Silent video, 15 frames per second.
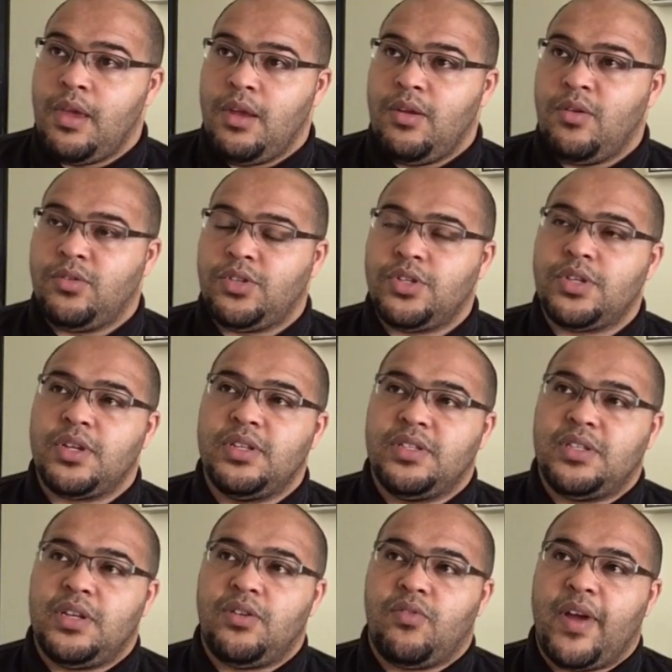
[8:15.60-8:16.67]
not just
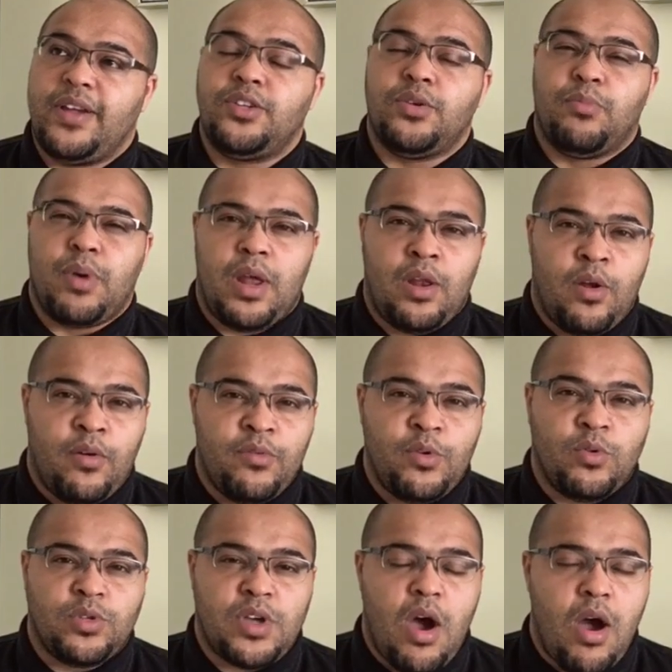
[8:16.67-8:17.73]
consideration, but a lot of
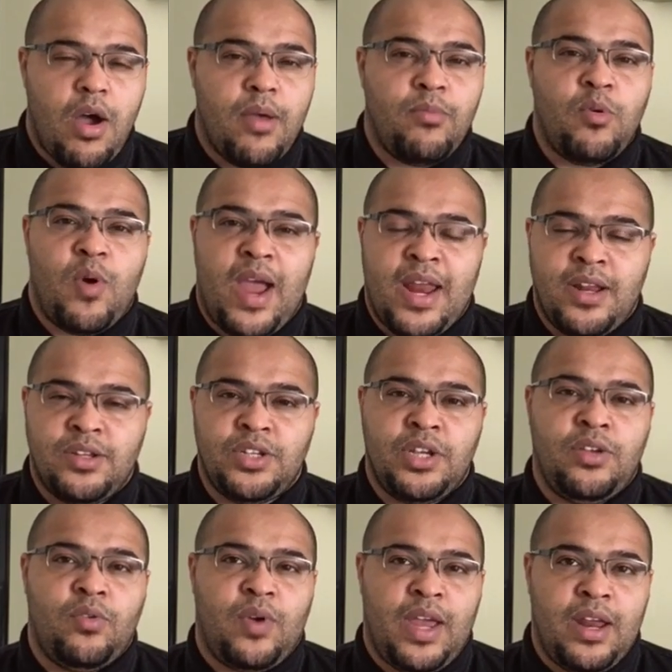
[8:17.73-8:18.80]
your time, your energy,
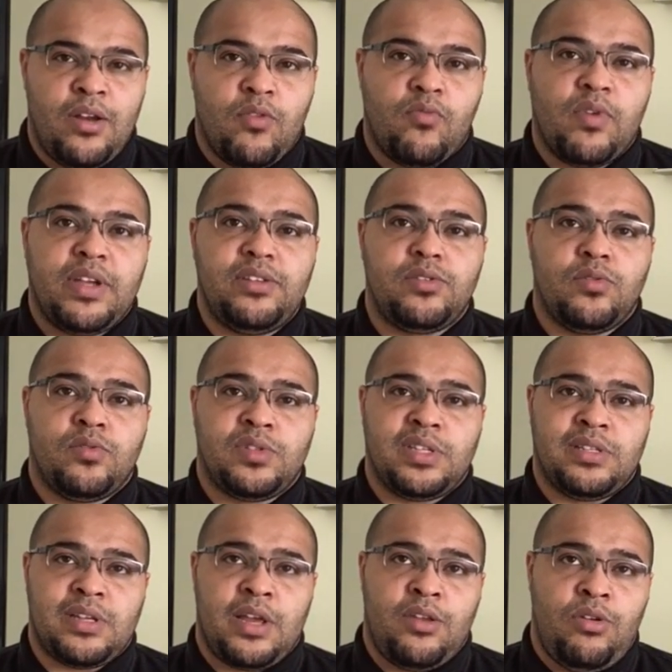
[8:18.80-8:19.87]
your inner
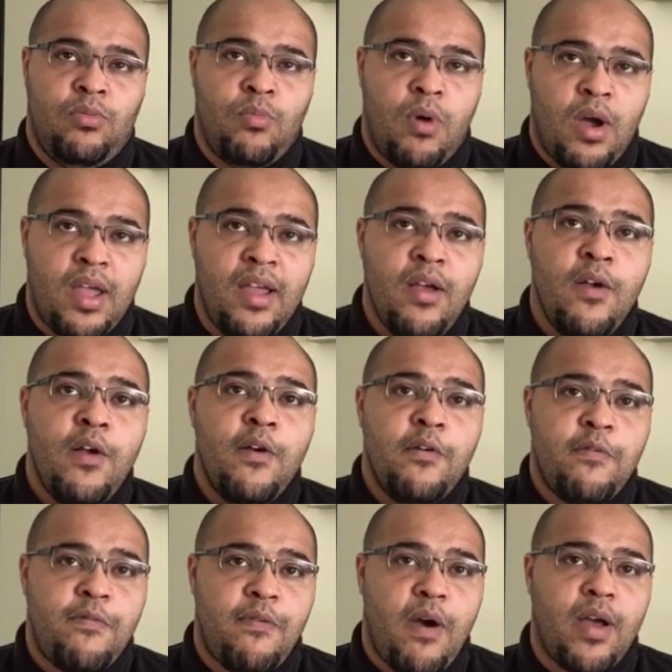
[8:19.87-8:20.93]
resources, and you might
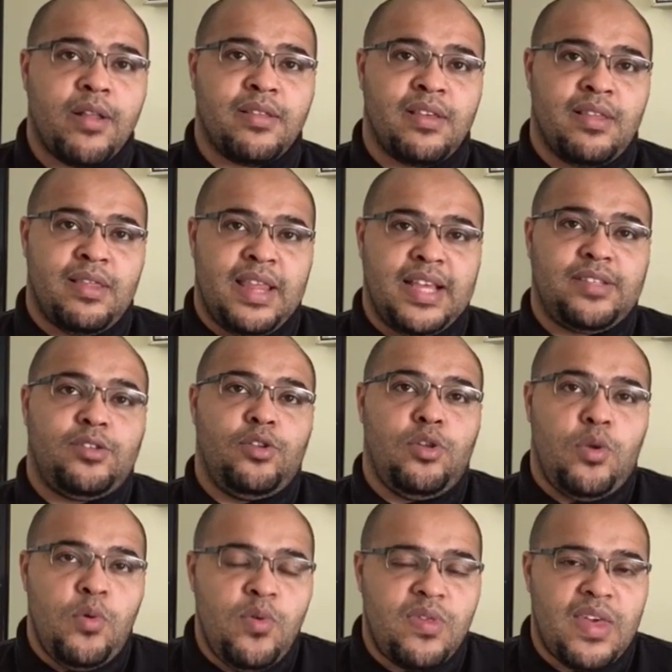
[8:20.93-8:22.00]
find that this
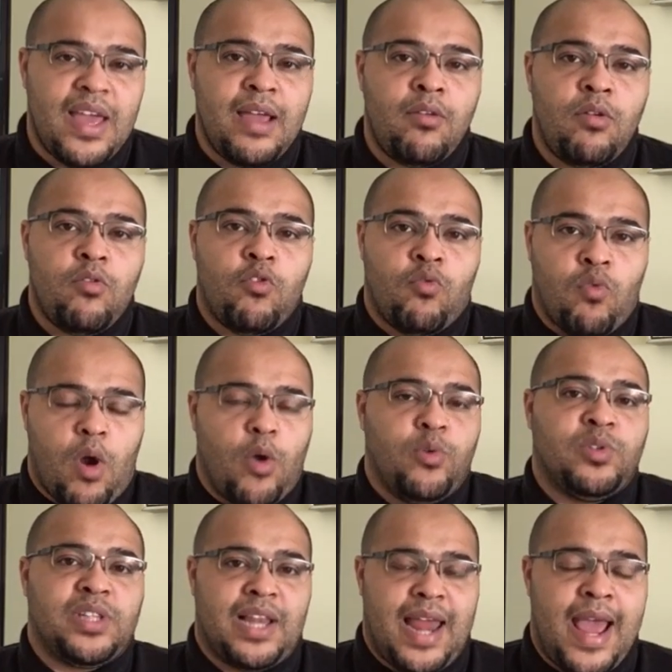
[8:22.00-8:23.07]
new thing
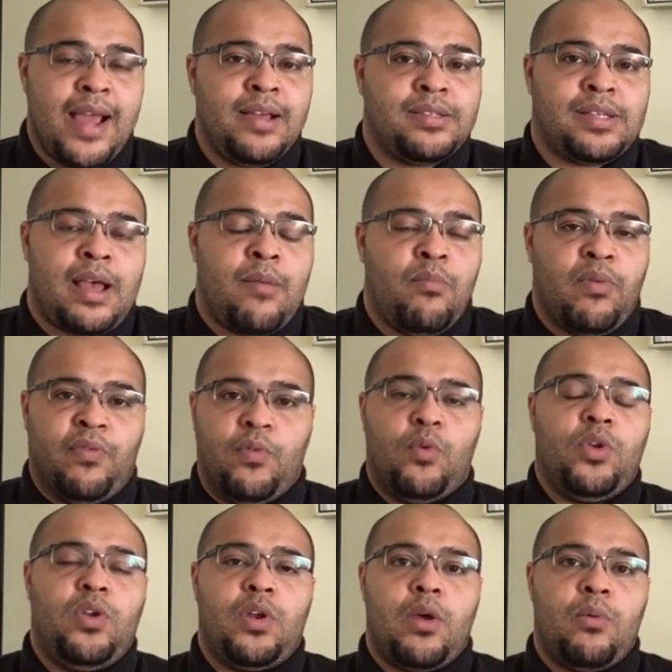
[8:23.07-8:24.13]
grows legs, and
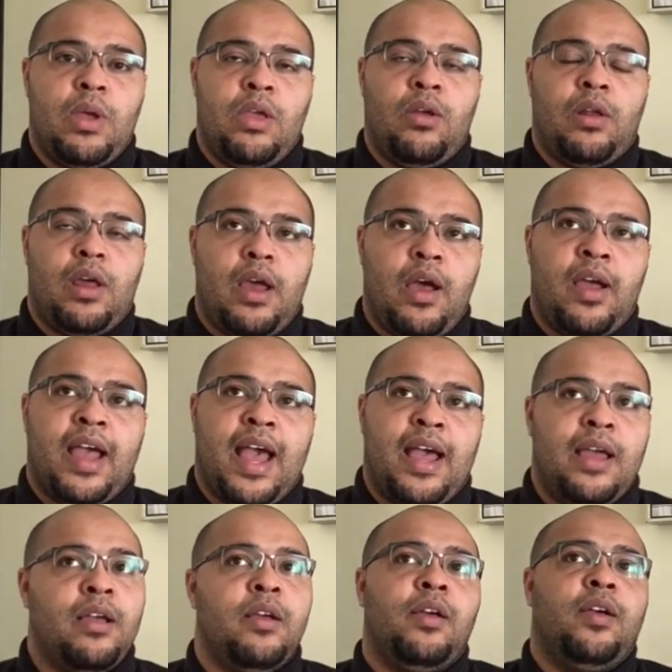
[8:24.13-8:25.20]
before you know it you're like,
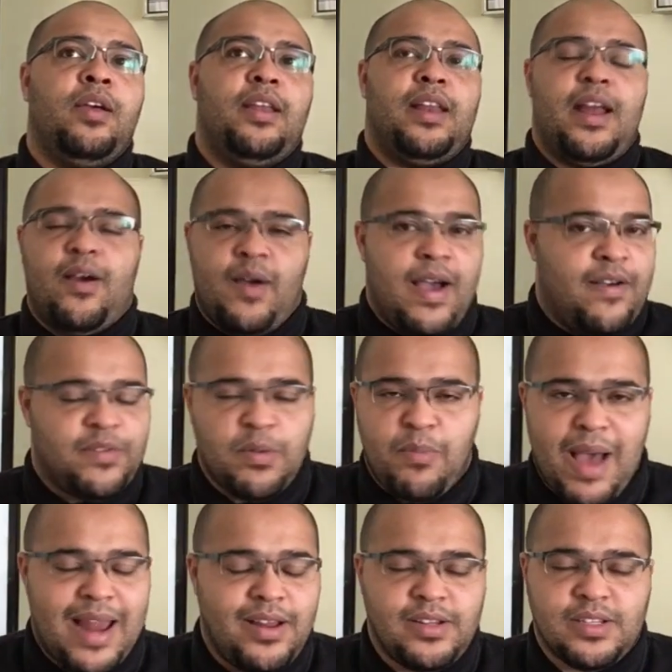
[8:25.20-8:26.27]
okay, now I have to
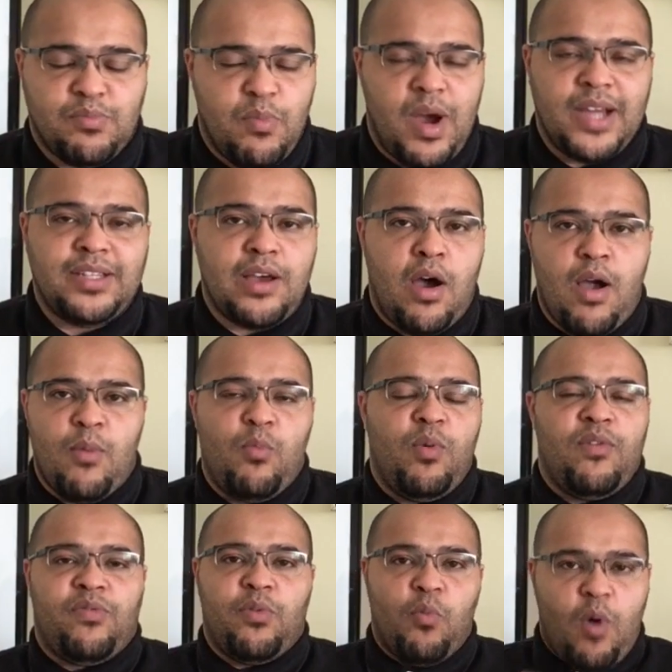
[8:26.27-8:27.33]
balance my time
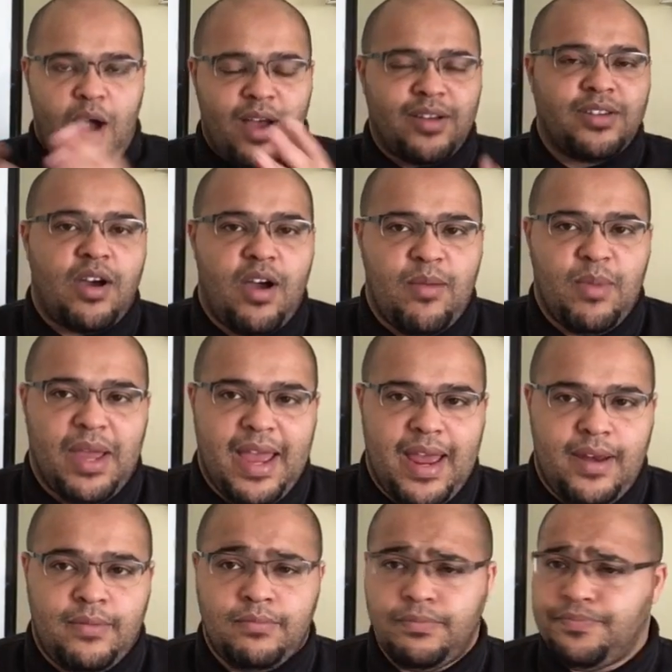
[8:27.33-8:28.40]
with the work time
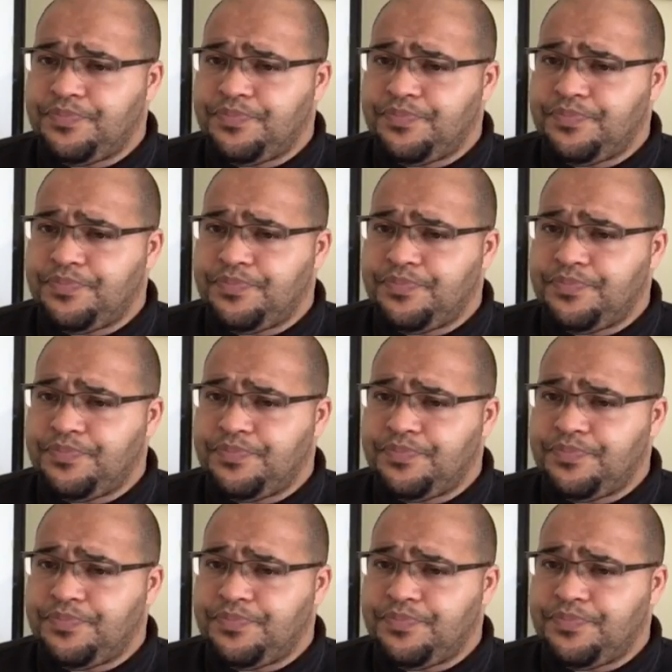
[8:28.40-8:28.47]
again.